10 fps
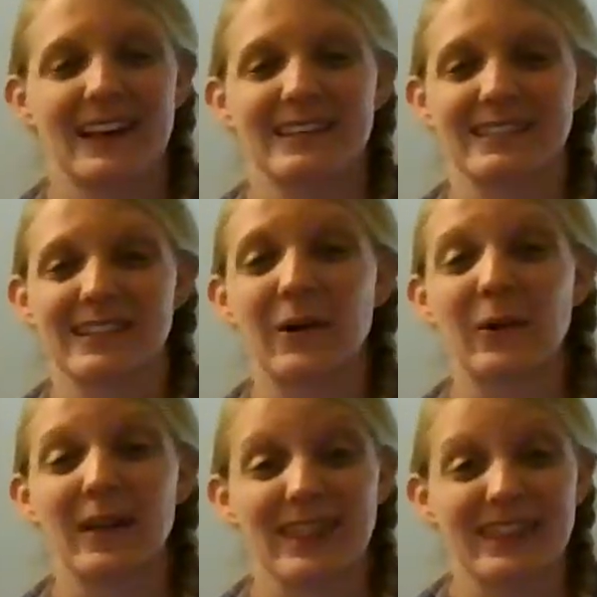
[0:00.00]

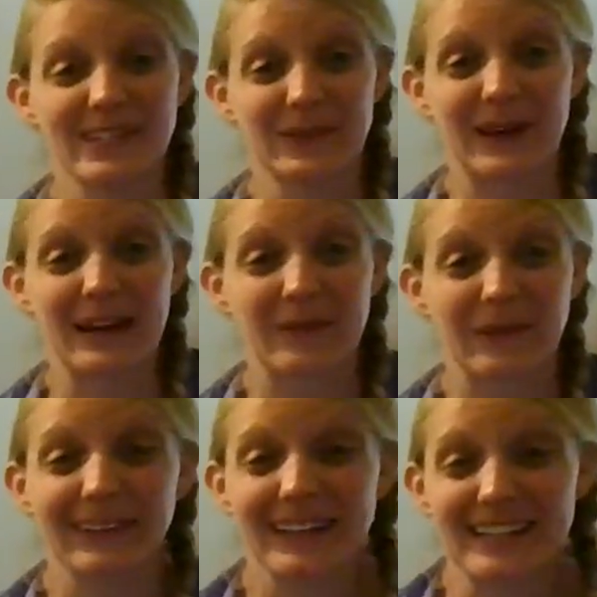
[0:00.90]
So this week
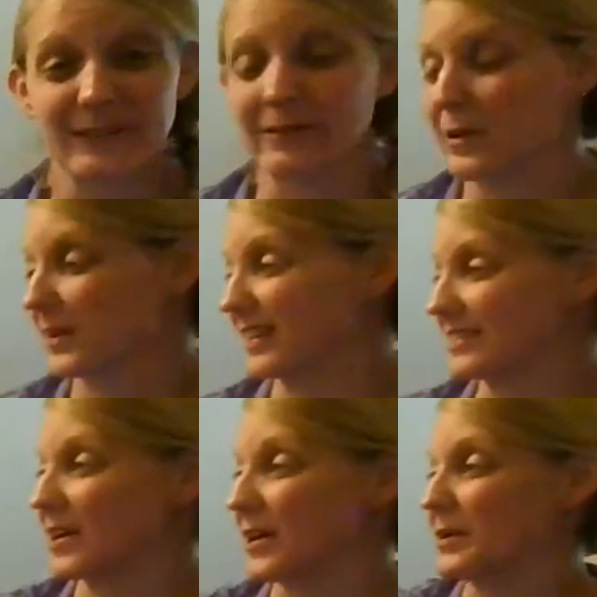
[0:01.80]
we're going to focus
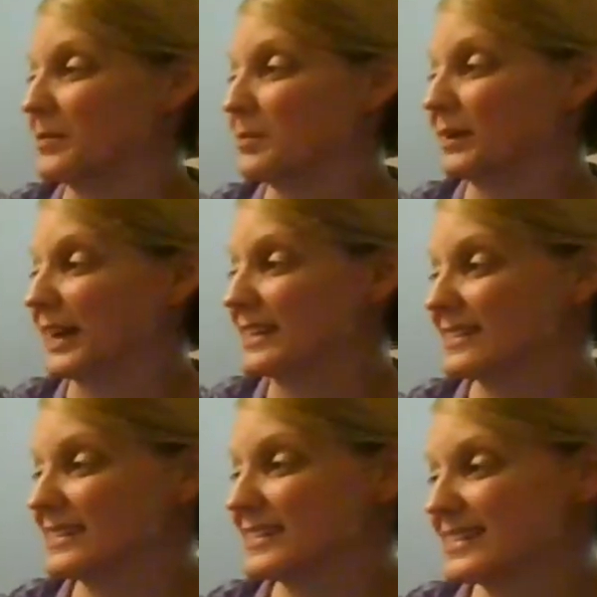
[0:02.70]
on
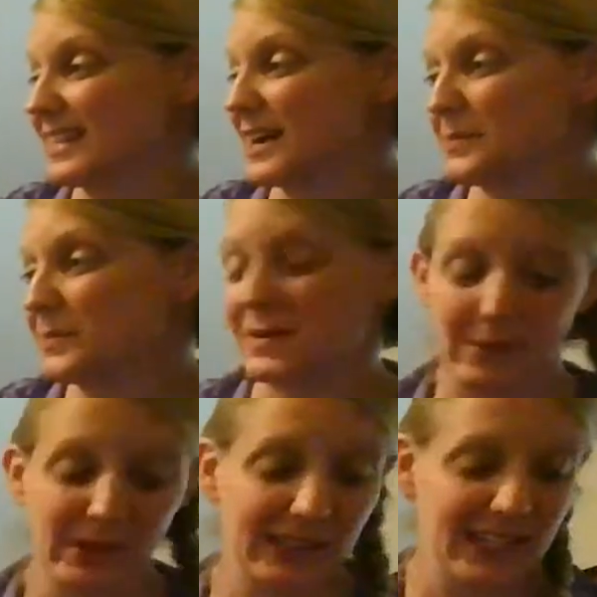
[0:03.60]
places that
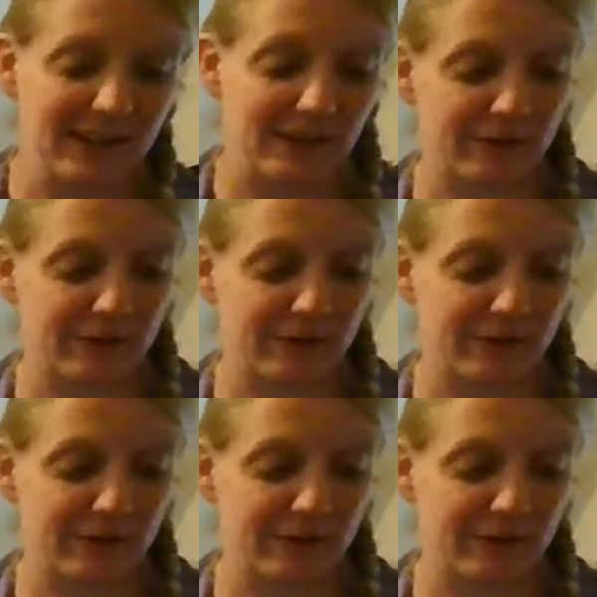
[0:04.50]
people live.